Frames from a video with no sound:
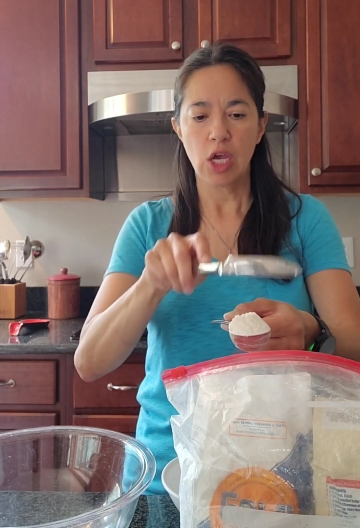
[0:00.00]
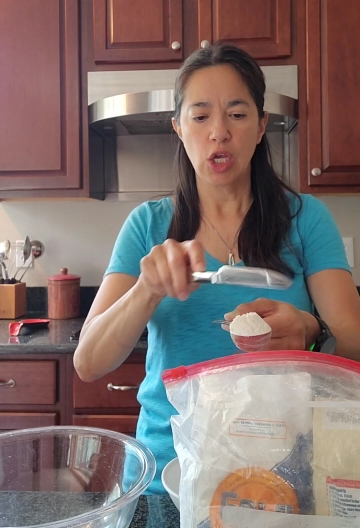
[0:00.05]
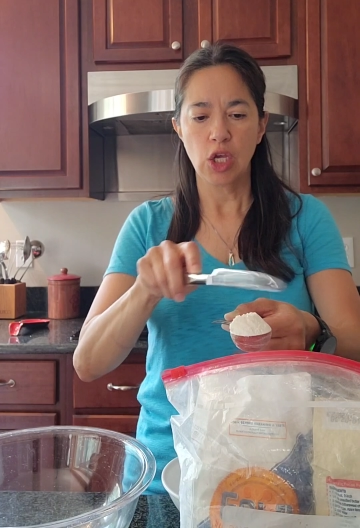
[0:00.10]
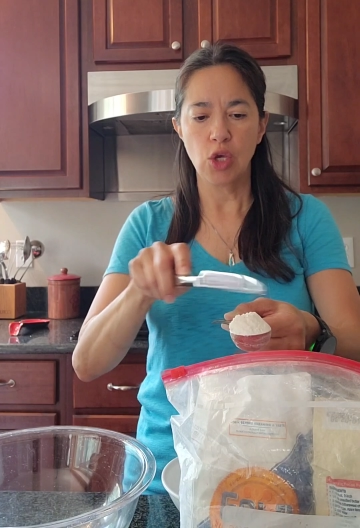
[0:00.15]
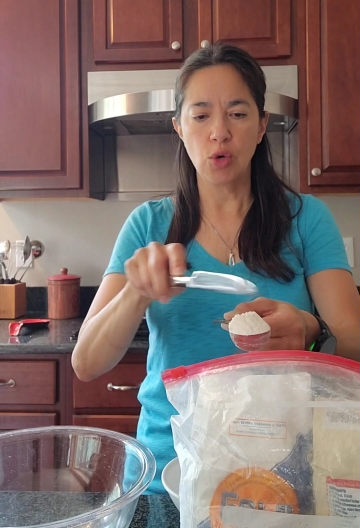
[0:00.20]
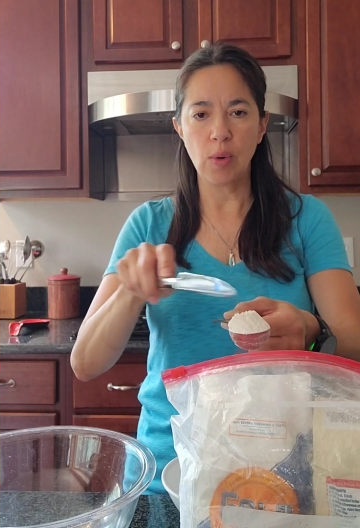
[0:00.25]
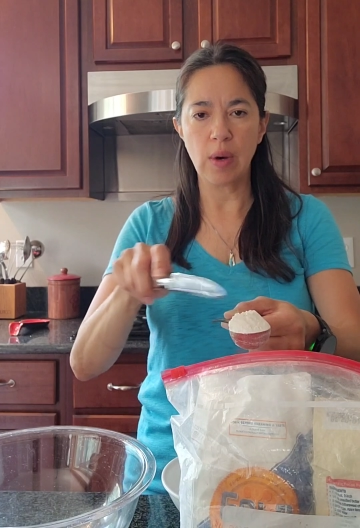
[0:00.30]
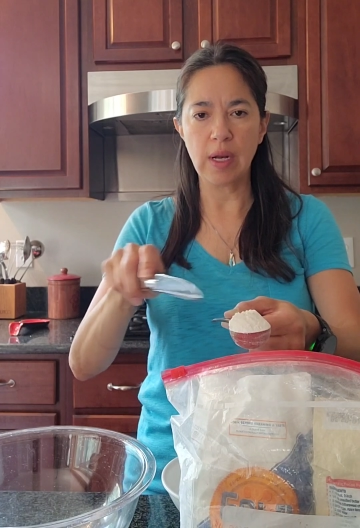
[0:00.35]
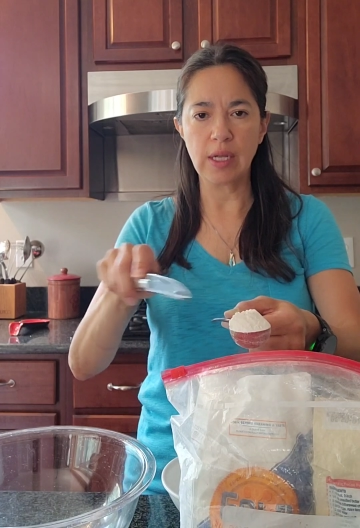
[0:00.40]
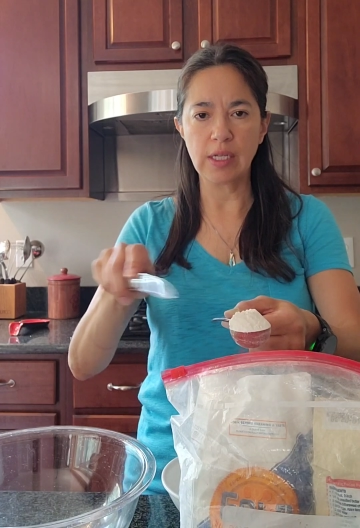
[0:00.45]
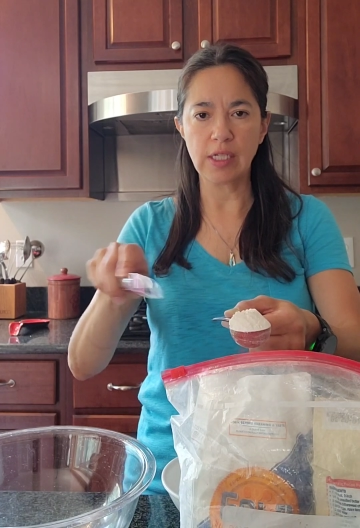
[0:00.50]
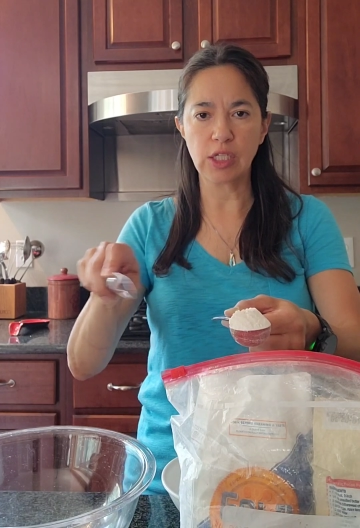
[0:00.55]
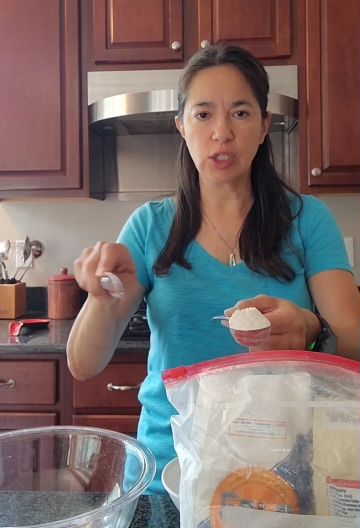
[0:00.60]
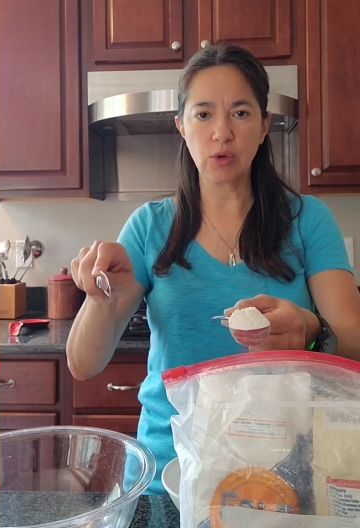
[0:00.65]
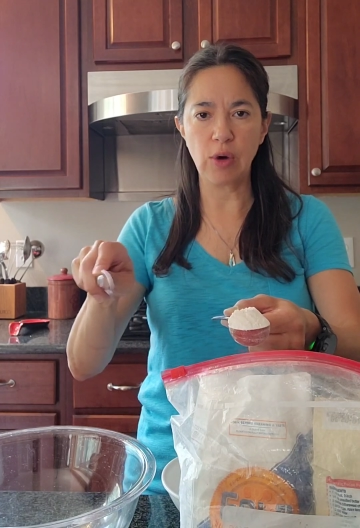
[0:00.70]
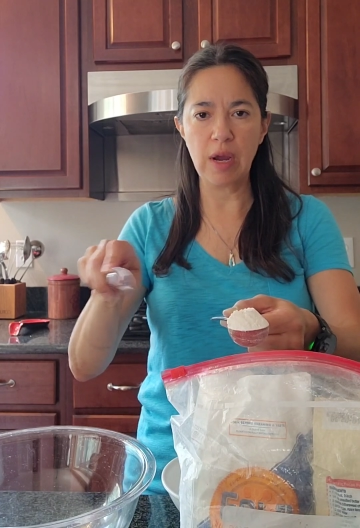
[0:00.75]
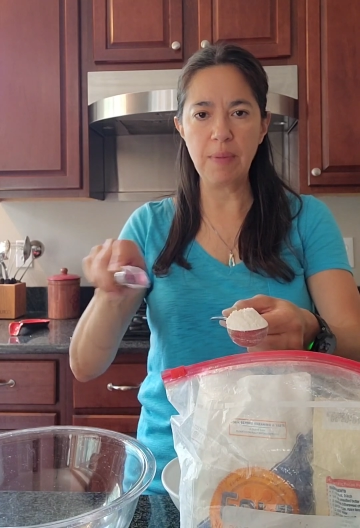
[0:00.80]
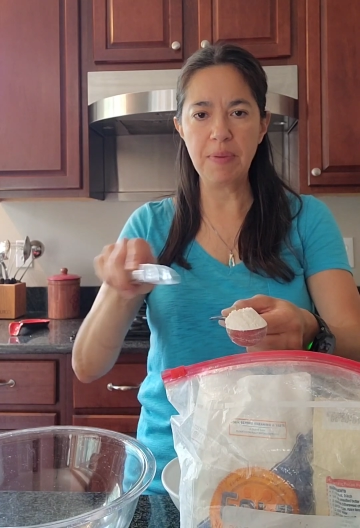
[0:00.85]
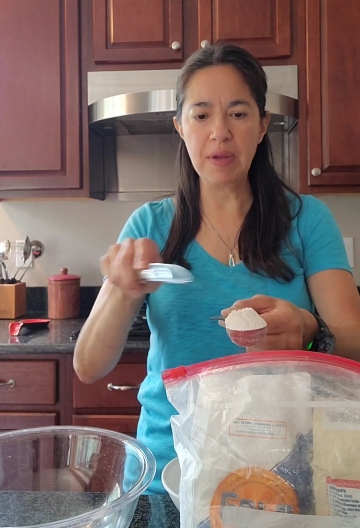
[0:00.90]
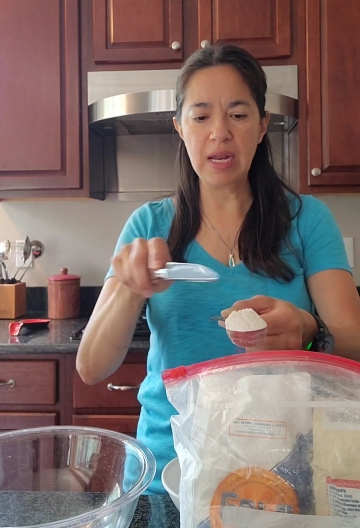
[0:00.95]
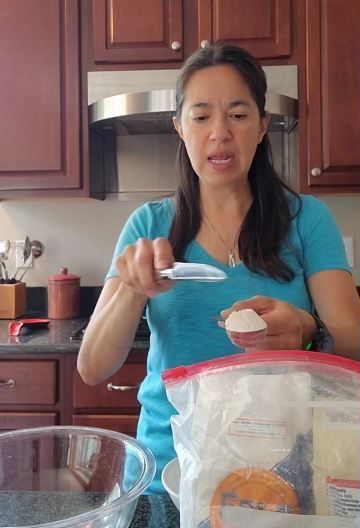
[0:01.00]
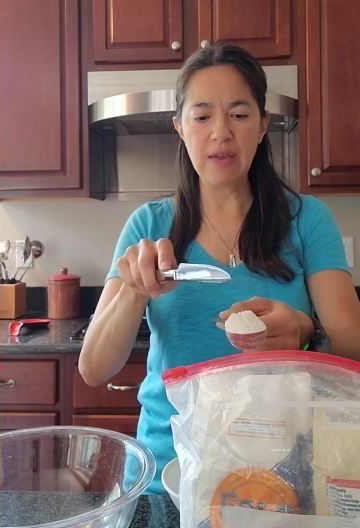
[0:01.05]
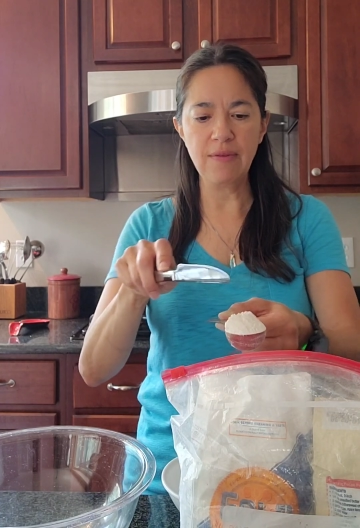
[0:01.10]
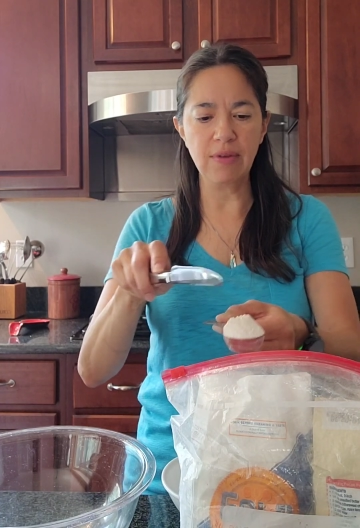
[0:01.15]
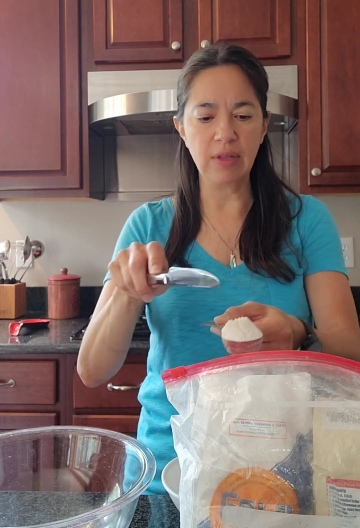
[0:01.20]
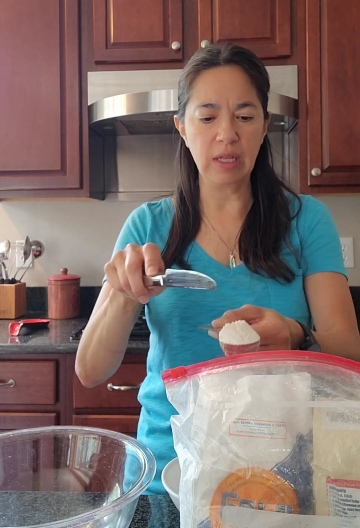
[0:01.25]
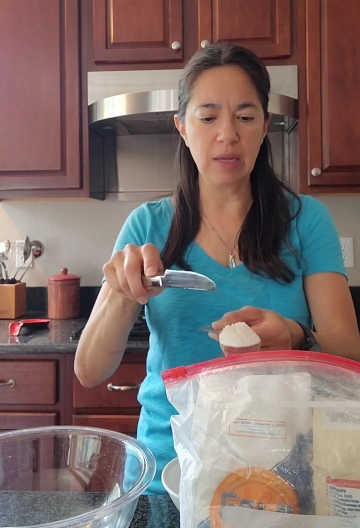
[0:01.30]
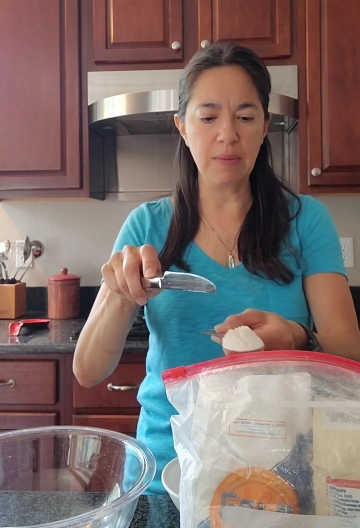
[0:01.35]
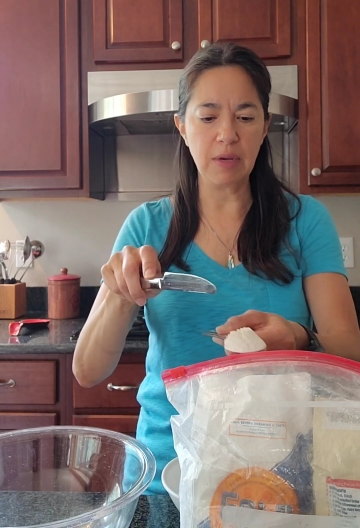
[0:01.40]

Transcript: you want to scrape it evenly